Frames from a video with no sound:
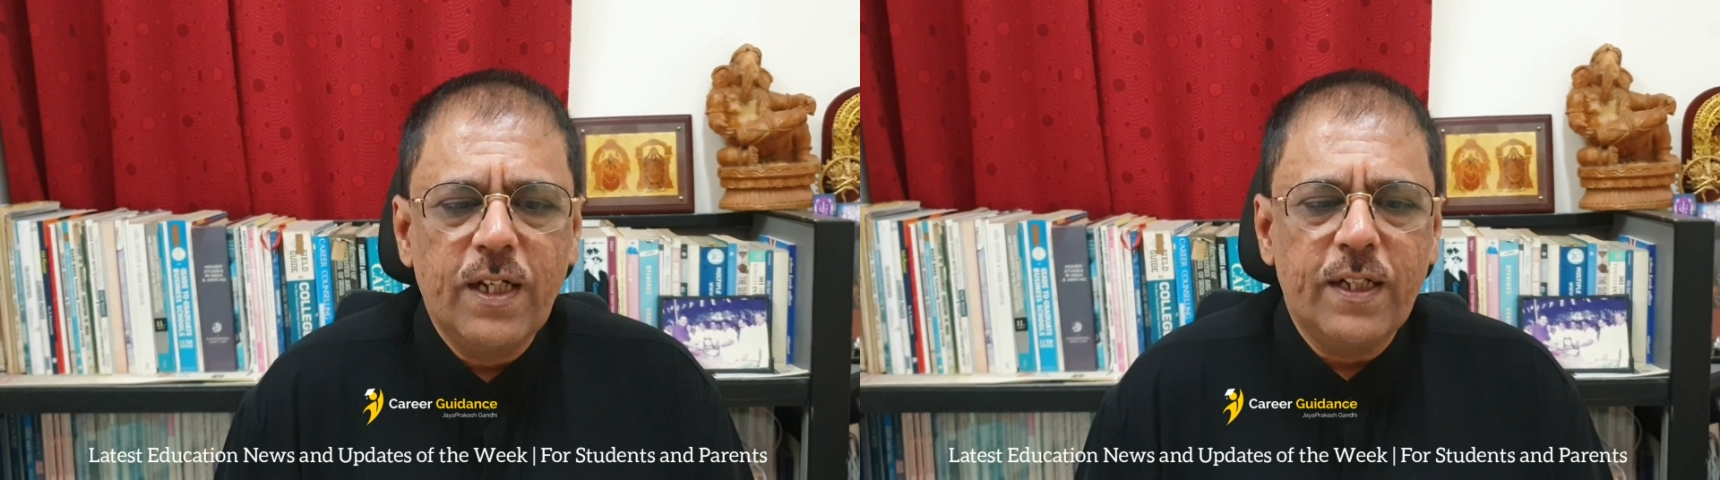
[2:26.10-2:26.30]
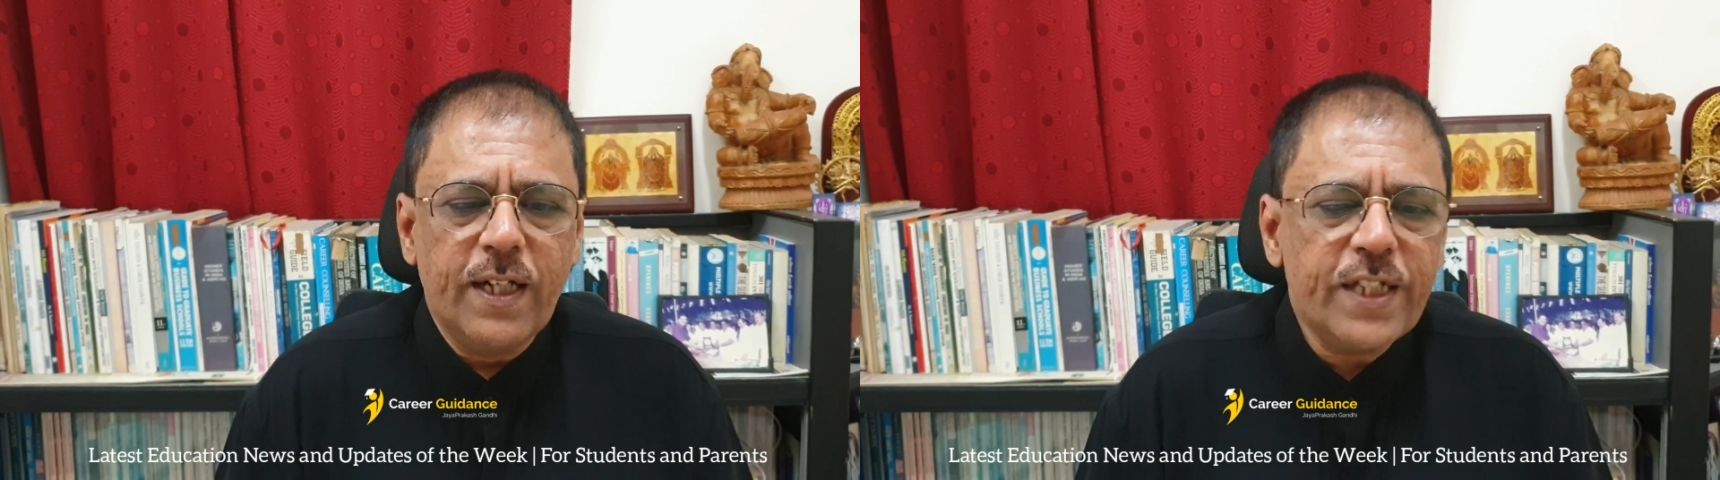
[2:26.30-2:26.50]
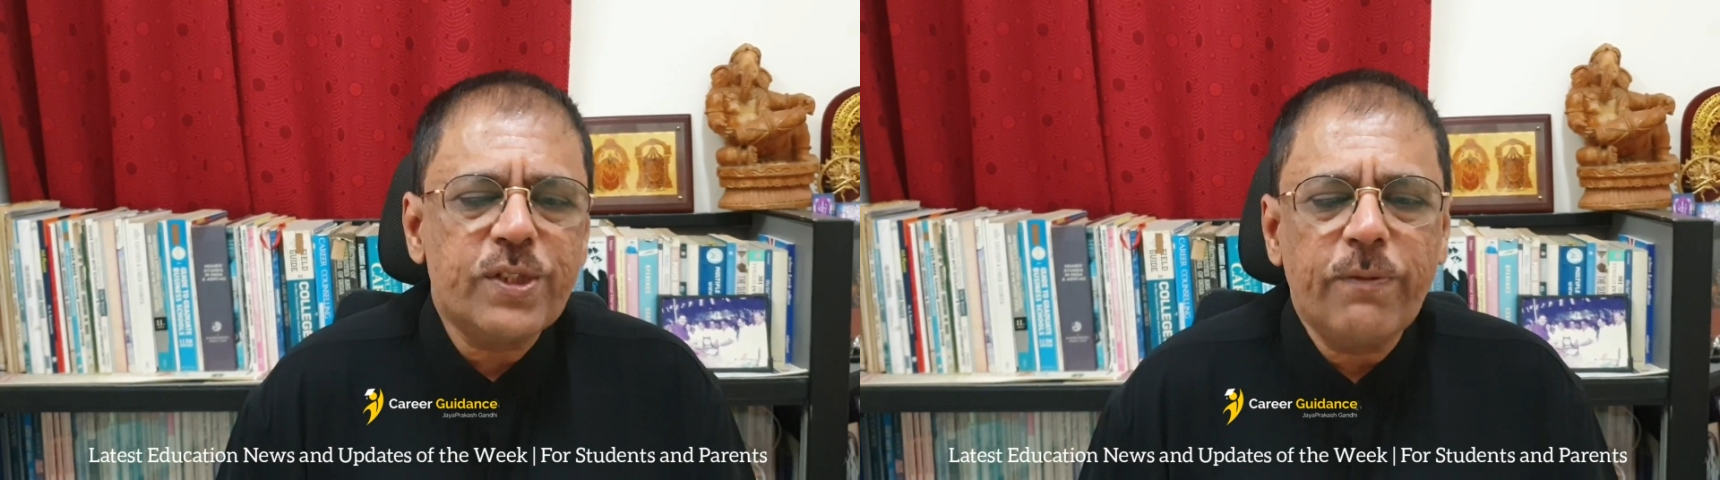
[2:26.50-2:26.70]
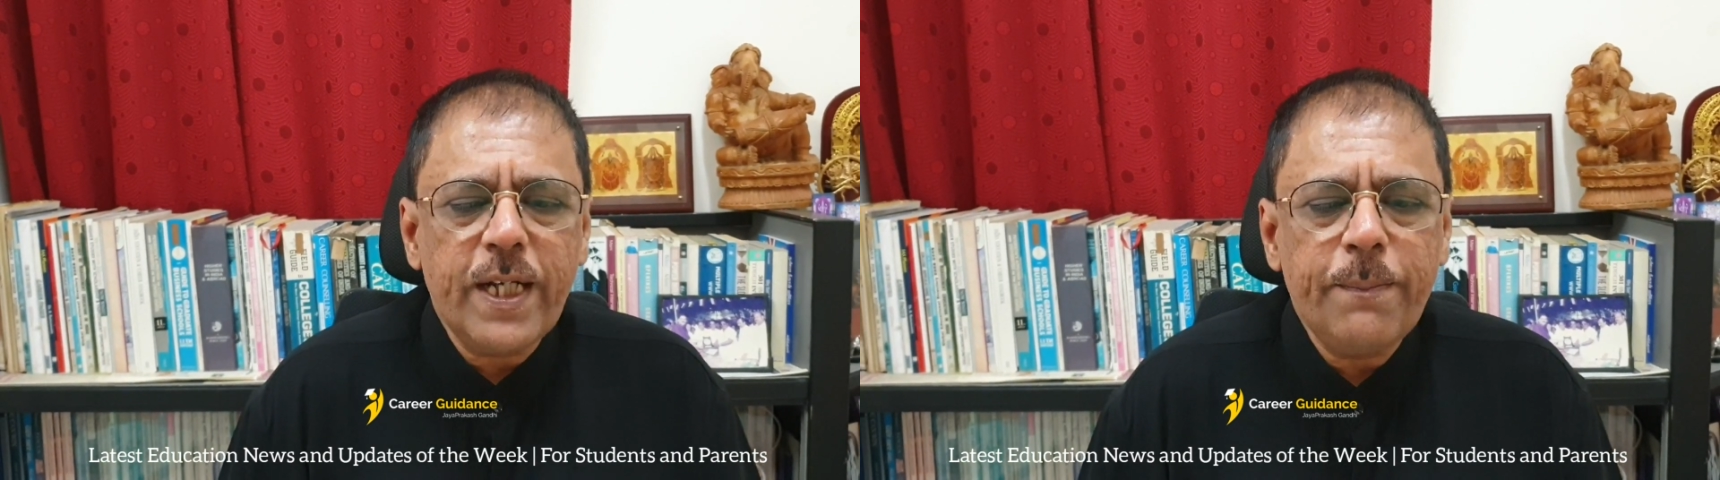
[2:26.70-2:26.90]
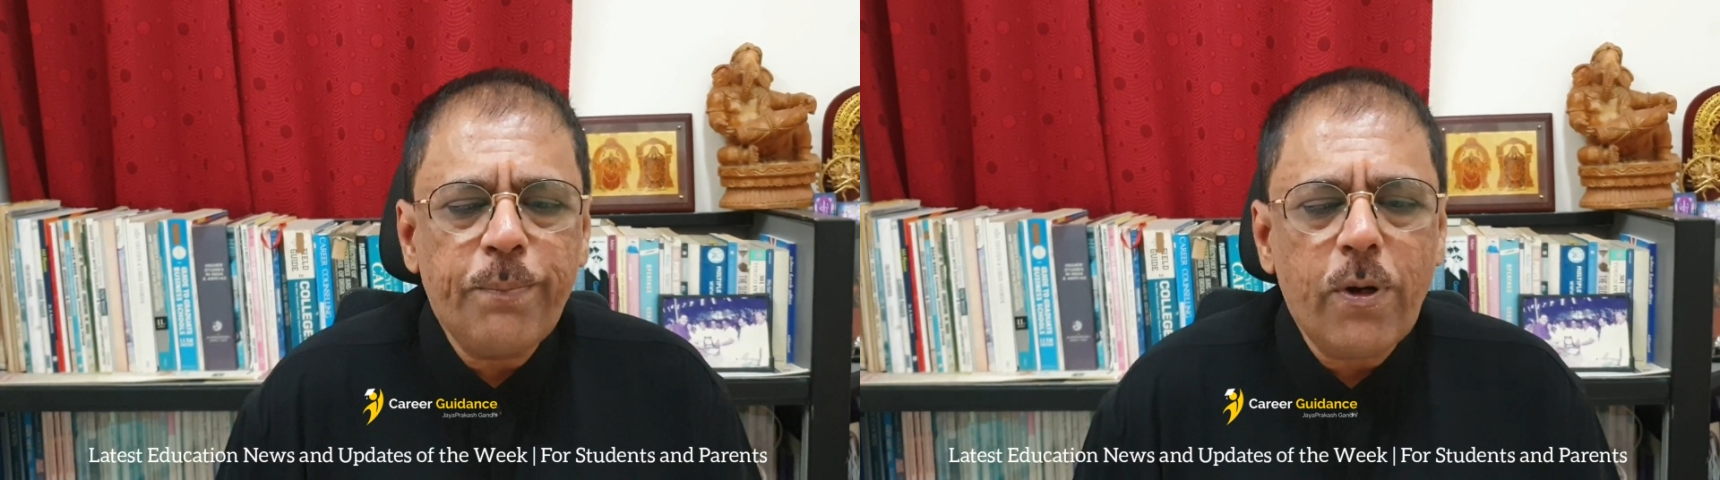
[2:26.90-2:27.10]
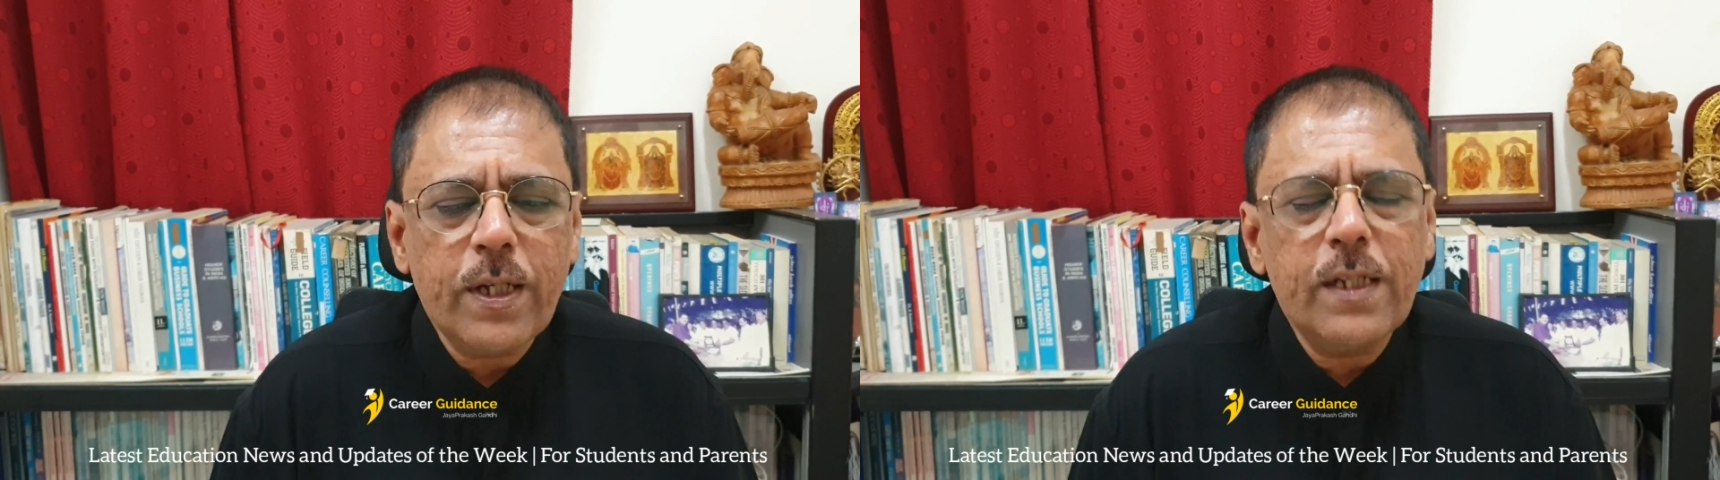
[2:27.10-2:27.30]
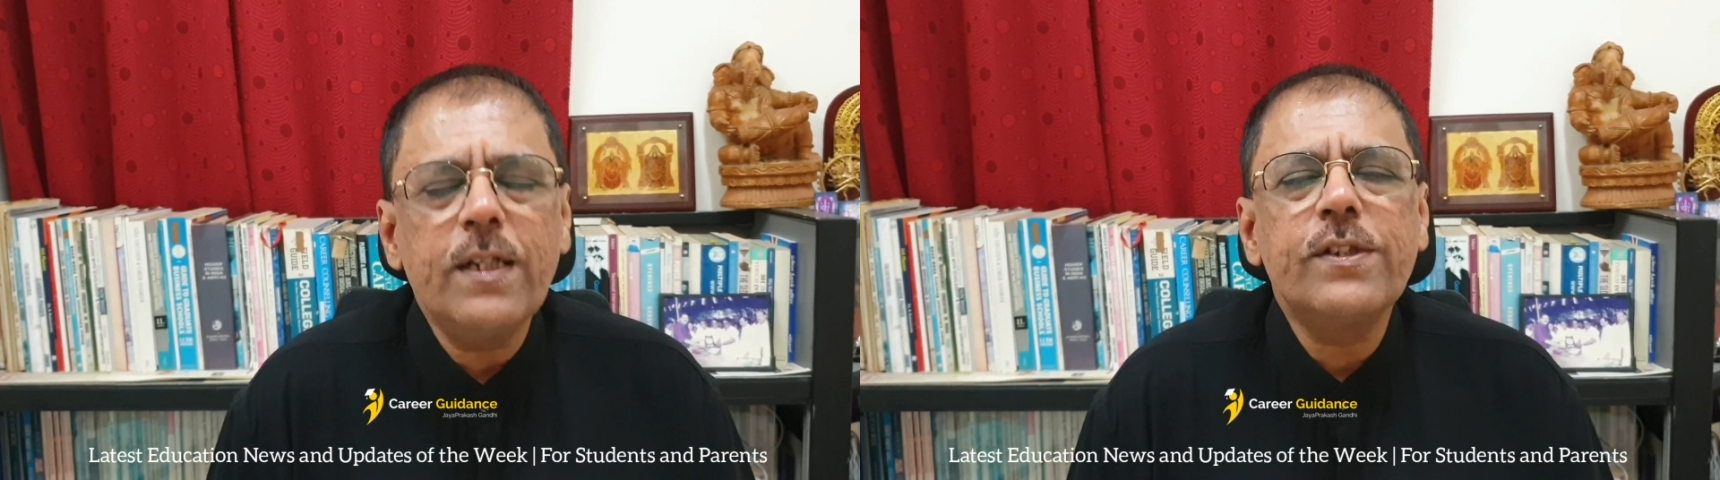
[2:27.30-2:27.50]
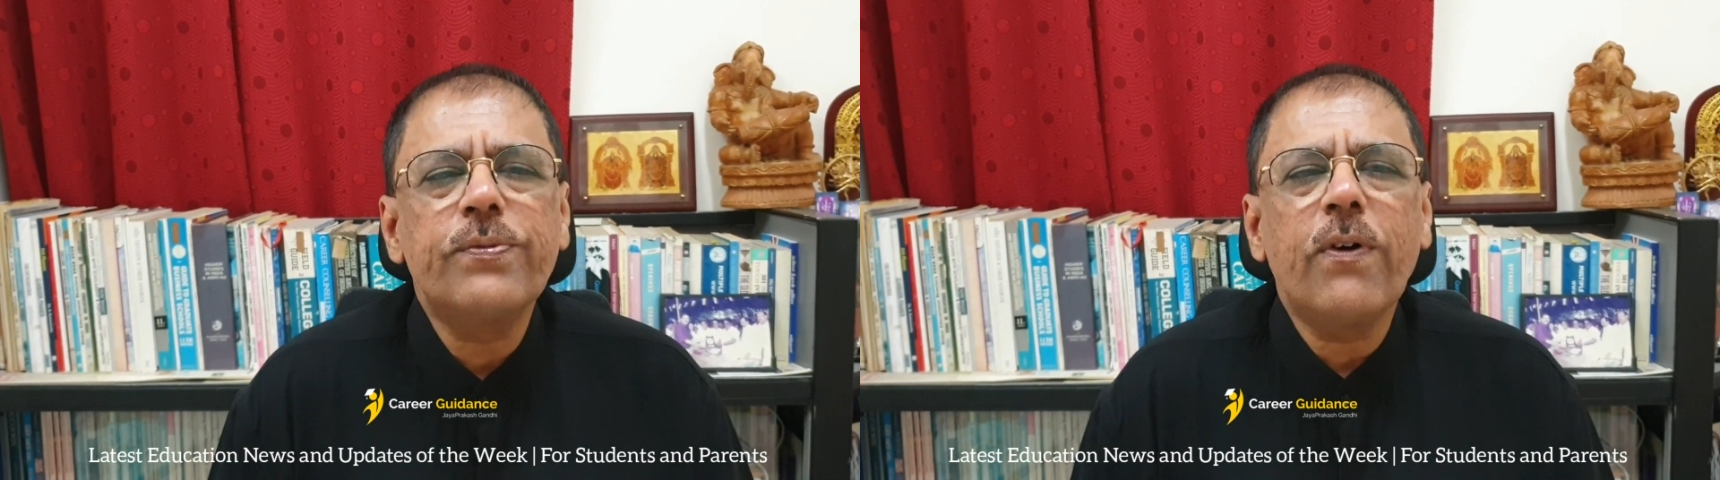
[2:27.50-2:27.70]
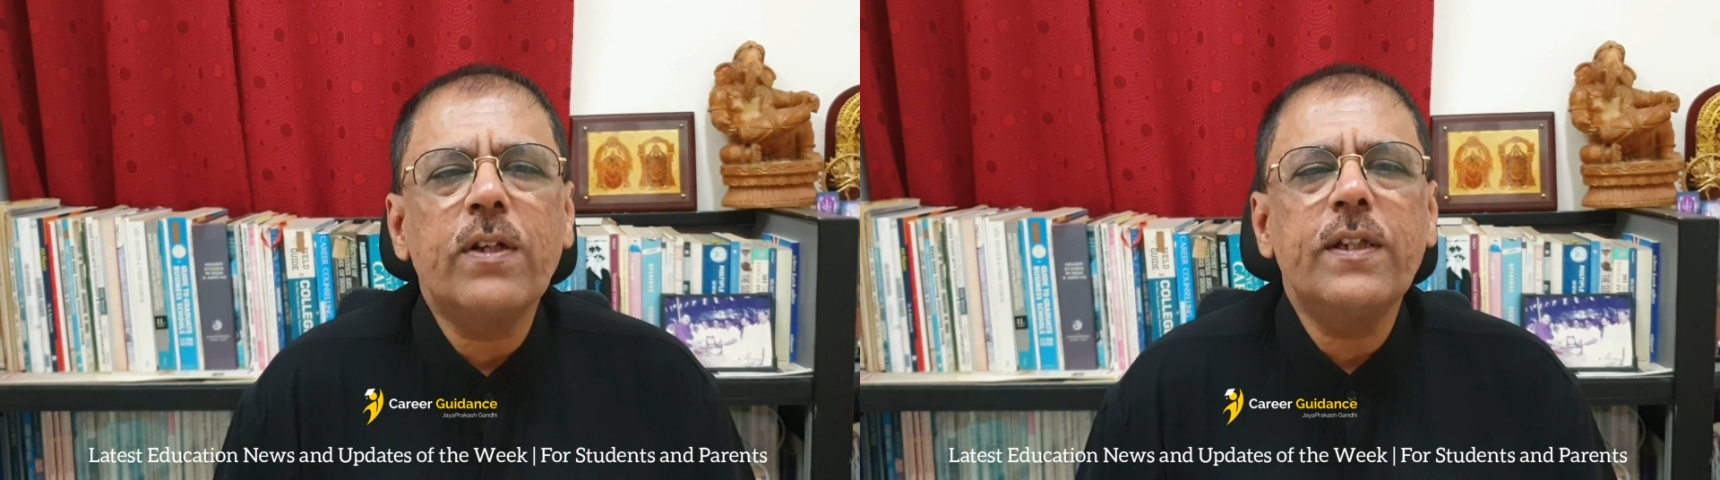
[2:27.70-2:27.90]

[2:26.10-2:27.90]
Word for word: Next very important is for